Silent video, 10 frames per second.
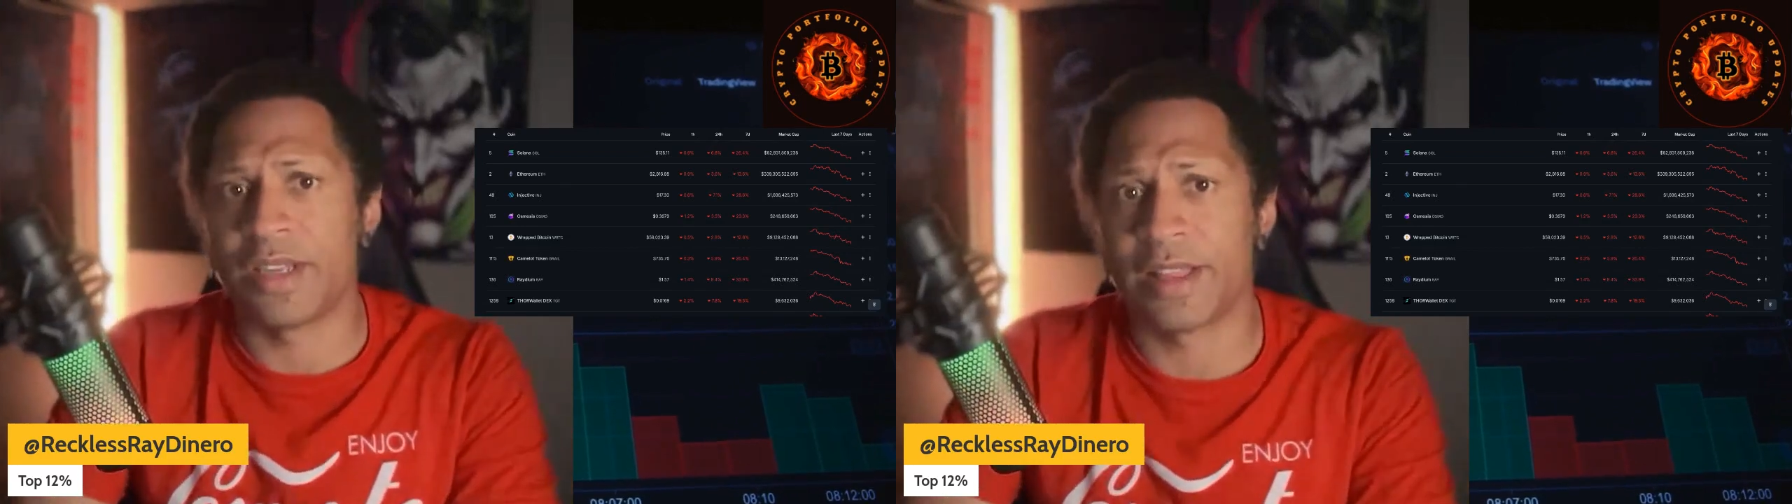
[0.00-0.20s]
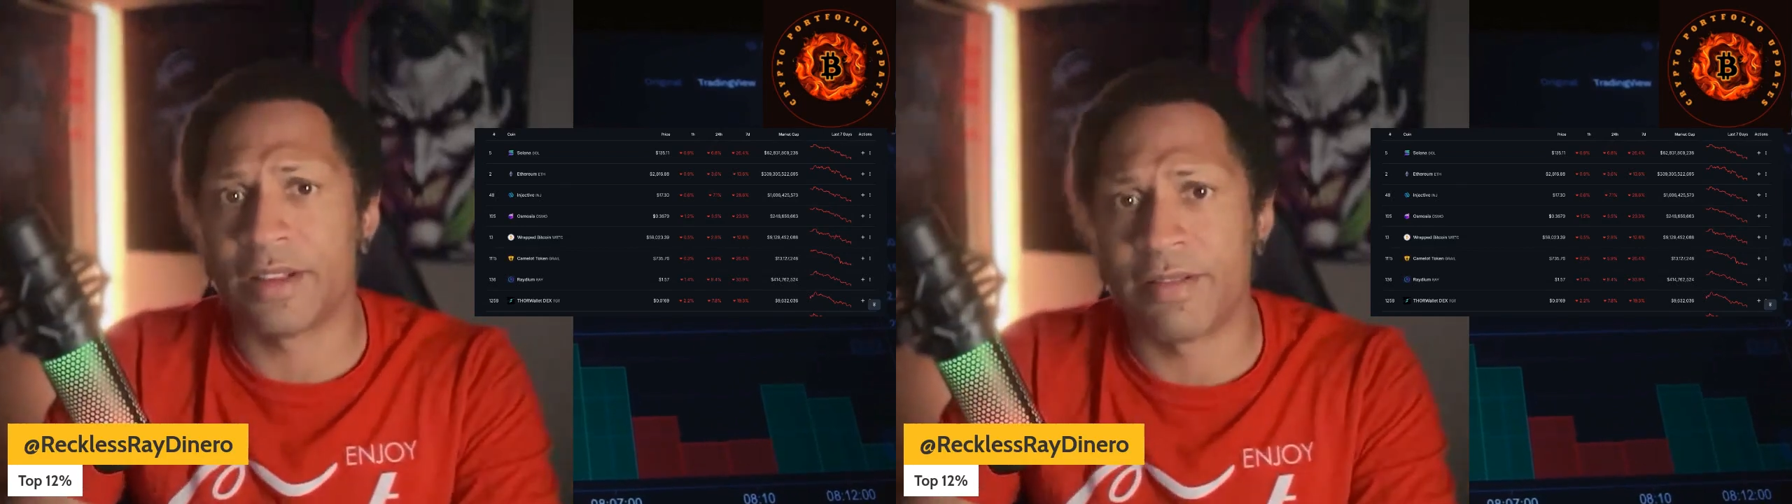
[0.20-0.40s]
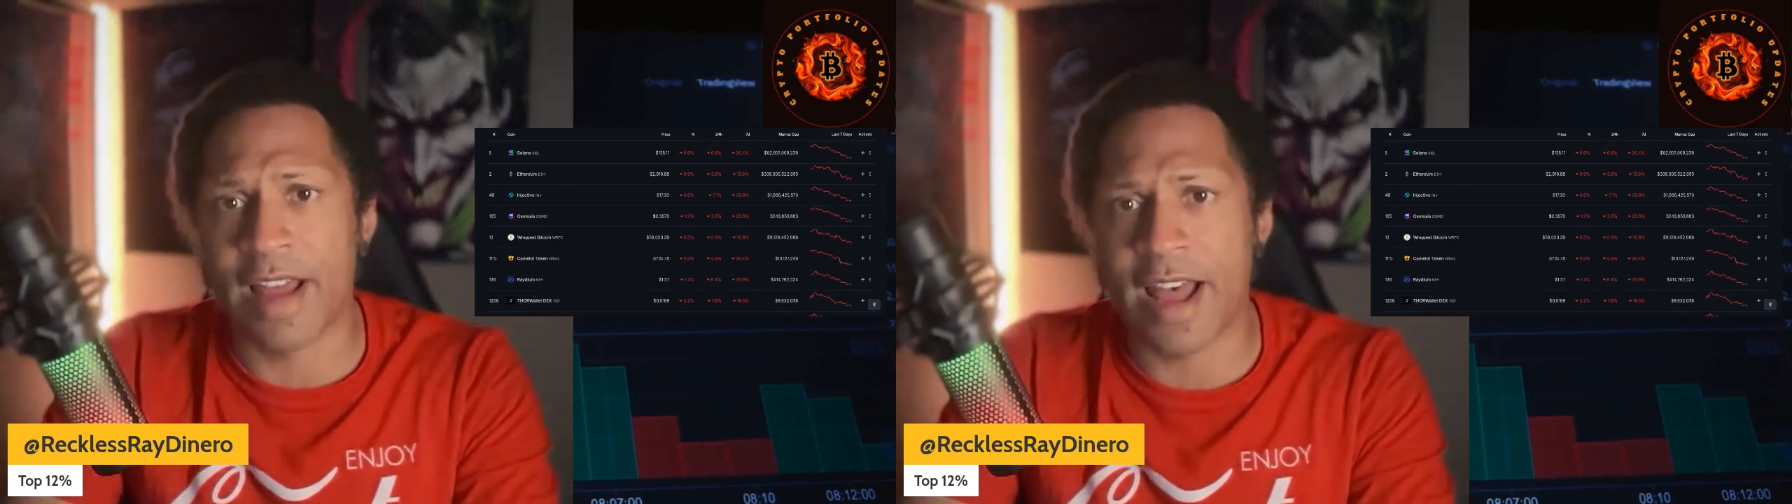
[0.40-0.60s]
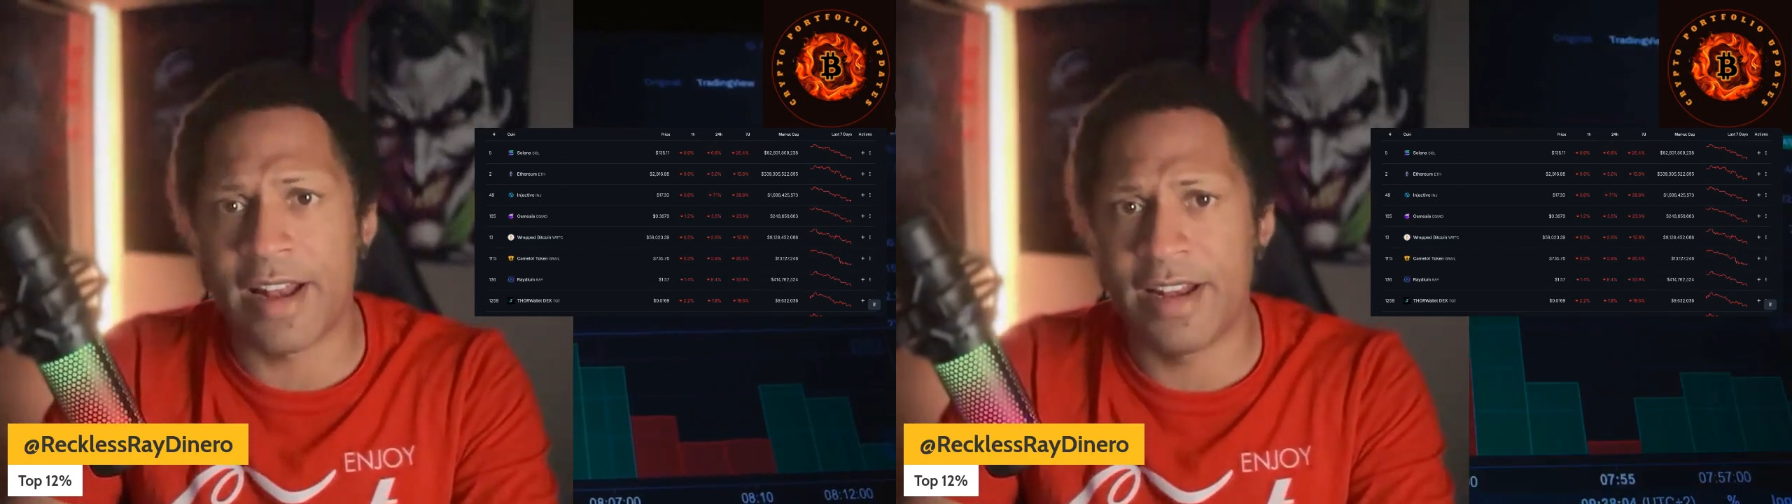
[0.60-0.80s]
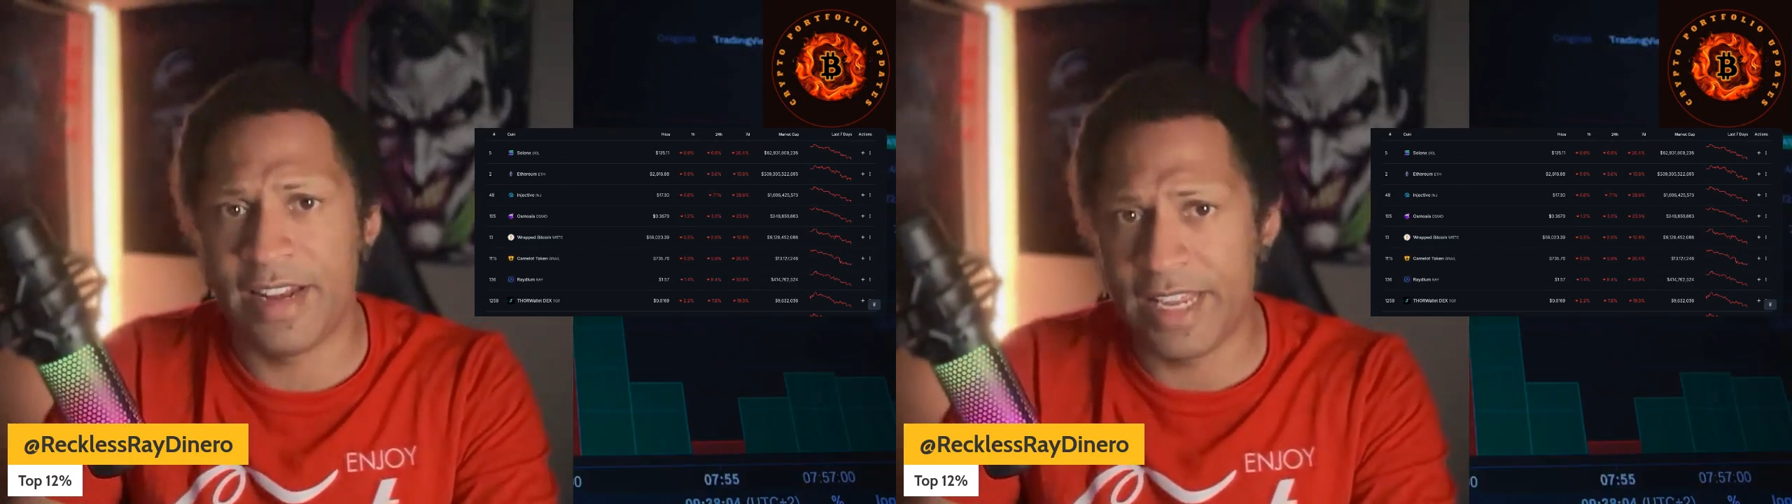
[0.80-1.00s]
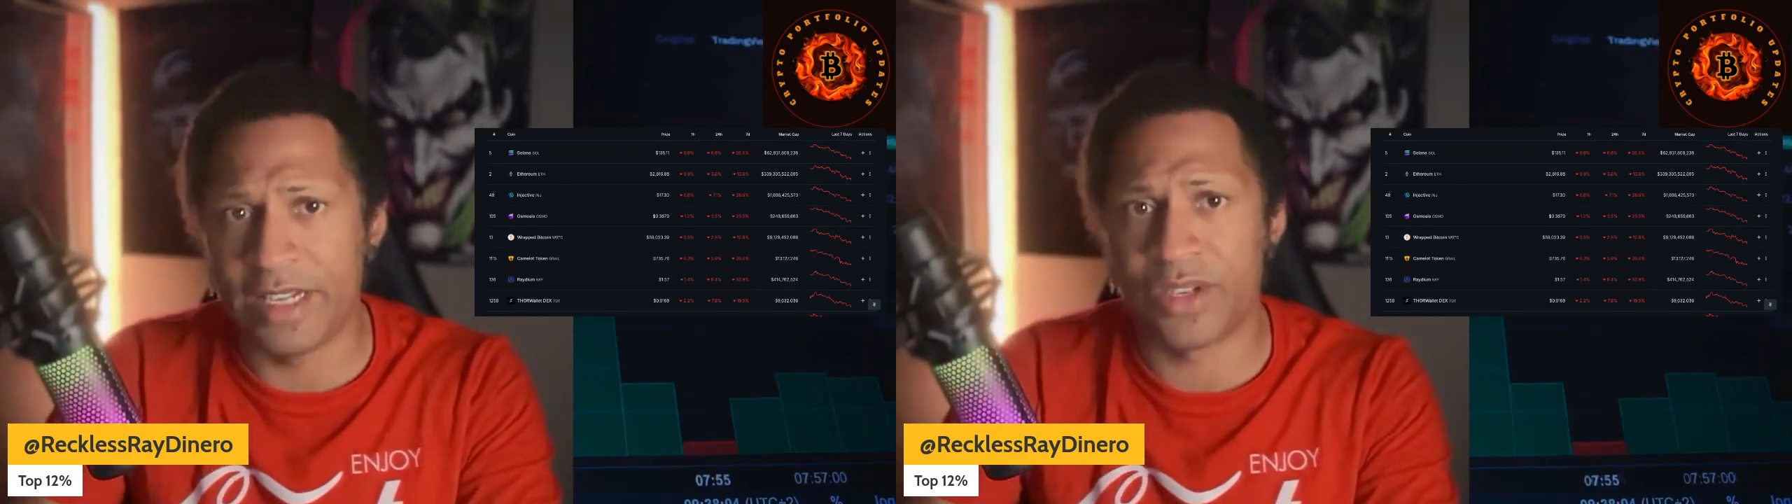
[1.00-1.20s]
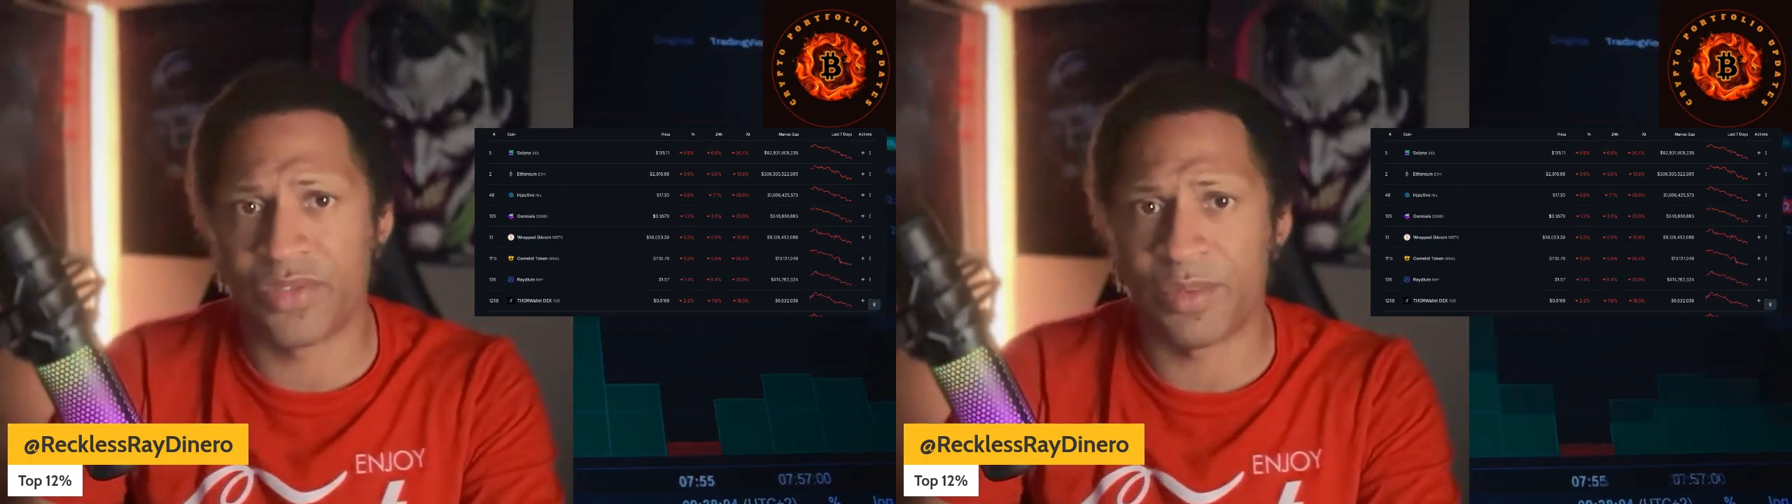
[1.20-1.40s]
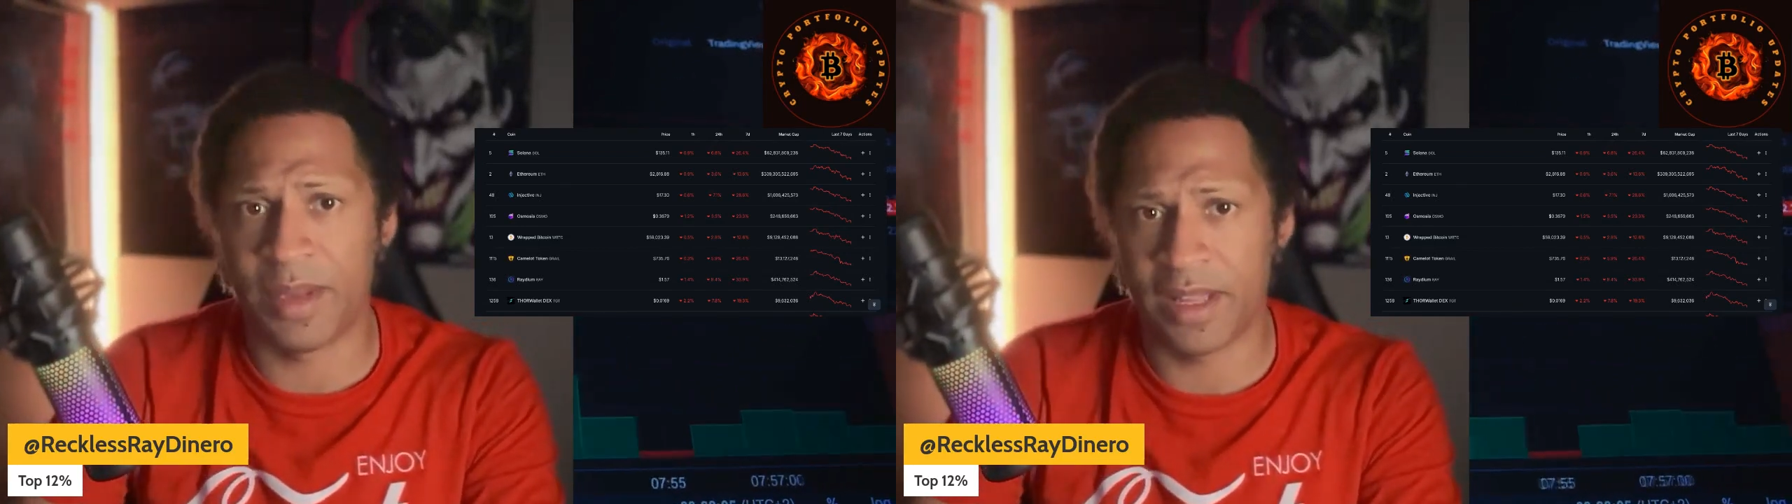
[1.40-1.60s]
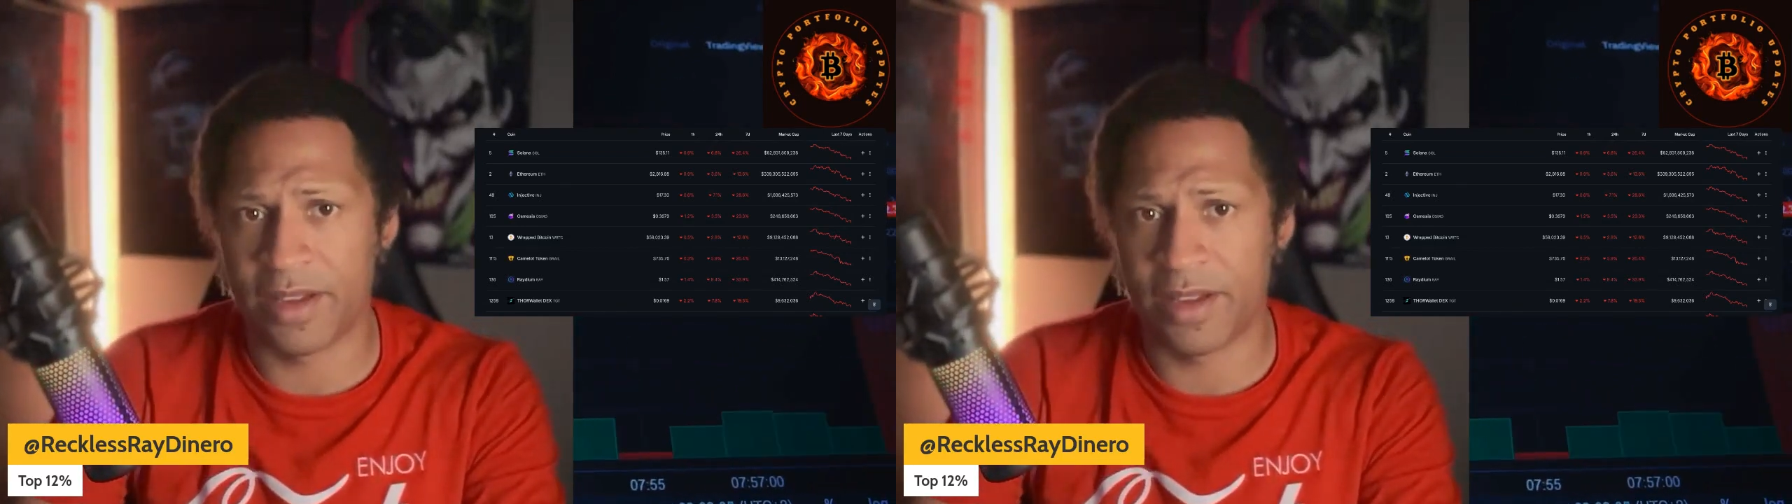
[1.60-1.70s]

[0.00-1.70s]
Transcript: Like, they're not needs for me.